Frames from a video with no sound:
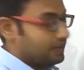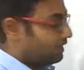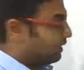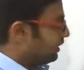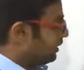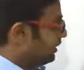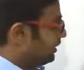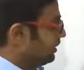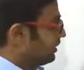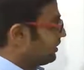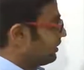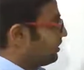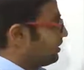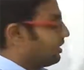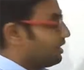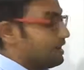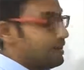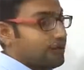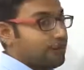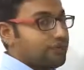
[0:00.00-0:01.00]
It
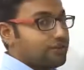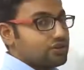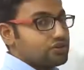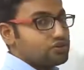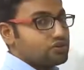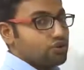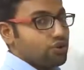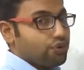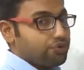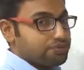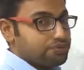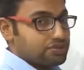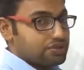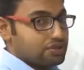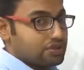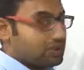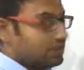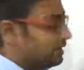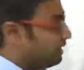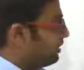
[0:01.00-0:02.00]
never stops.
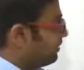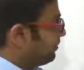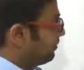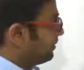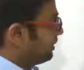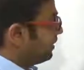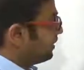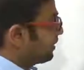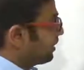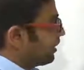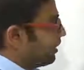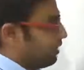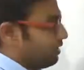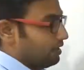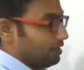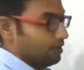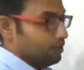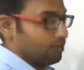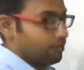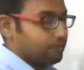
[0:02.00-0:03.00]
It will
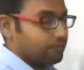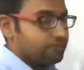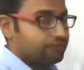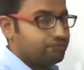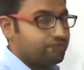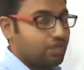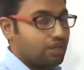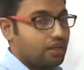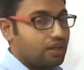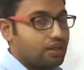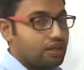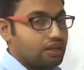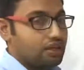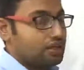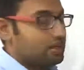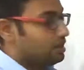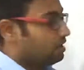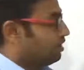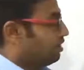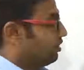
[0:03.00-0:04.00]
continue.
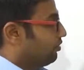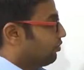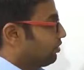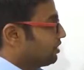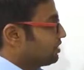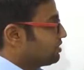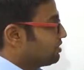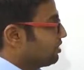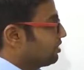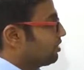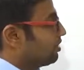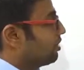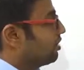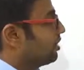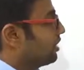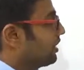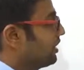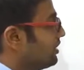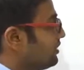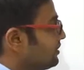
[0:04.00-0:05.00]
What is the
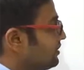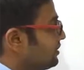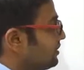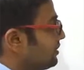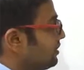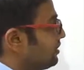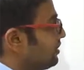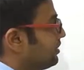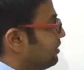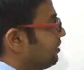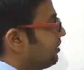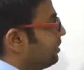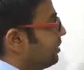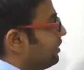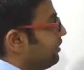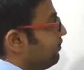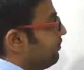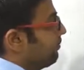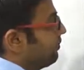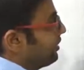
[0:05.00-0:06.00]
third case?
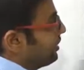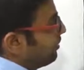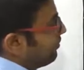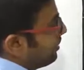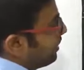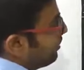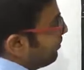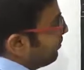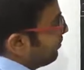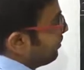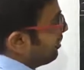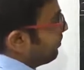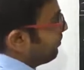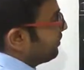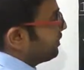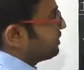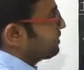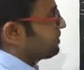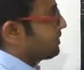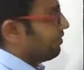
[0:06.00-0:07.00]
If we divide 1
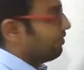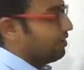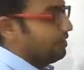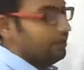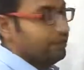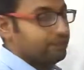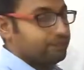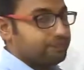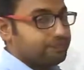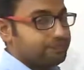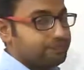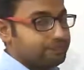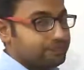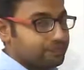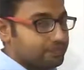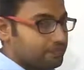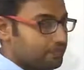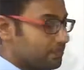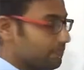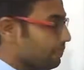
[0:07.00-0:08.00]
with 7,
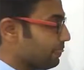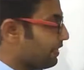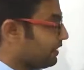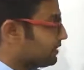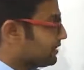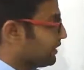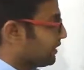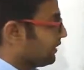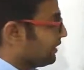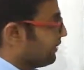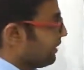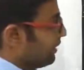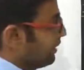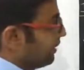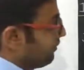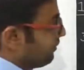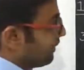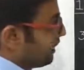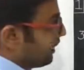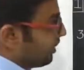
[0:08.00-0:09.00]
see,
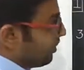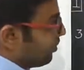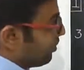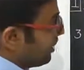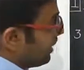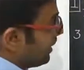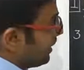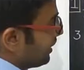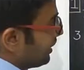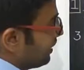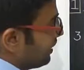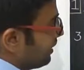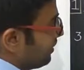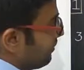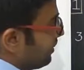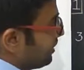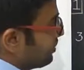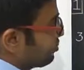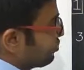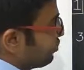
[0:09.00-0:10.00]
we cannot directly
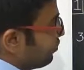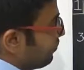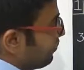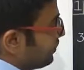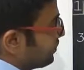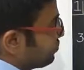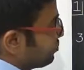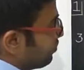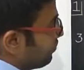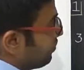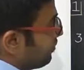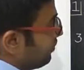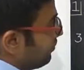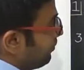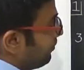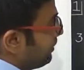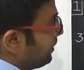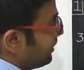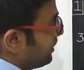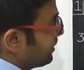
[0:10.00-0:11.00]
divide. So first of all we
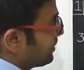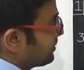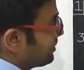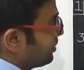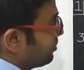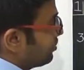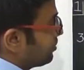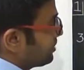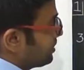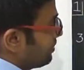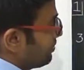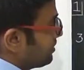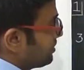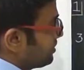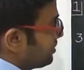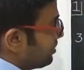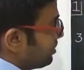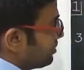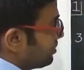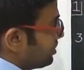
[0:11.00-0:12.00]
will take 0. 7
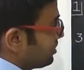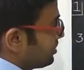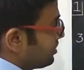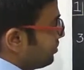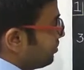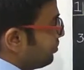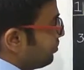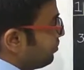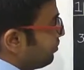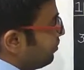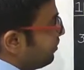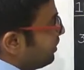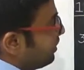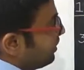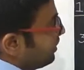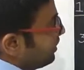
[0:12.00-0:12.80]
zeros are 0.